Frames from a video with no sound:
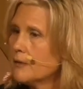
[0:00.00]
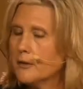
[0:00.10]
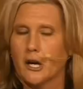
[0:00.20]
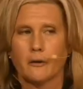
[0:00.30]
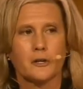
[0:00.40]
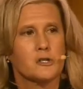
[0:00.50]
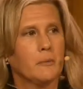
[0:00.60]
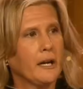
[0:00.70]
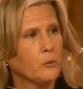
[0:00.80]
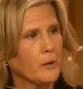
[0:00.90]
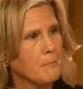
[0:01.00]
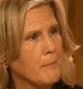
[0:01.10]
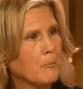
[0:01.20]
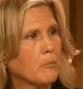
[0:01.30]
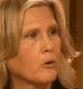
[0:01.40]
the nourishment in
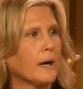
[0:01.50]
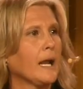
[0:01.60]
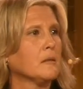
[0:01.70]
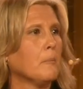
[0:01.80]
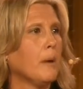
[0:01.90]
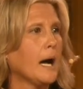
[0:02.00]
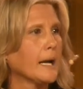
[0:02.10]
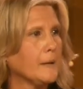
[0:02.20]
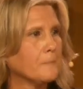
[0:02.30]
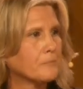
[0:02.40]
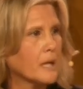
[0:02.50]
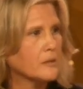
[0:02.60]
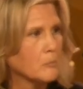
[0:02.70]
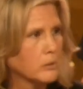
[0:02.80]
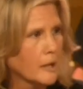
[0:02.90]
remembering the body and
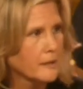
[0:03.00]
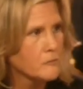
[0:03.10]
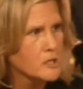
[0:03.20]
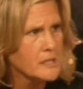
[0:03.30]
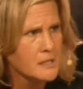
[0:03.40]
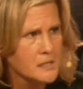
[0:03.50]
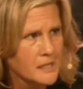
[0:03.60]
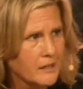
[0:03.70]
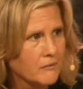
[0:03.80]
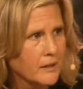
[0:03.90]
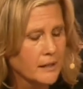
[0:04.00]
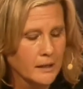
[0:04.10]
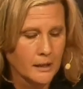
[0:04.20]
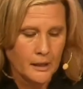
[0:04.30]
the blood of Jesus given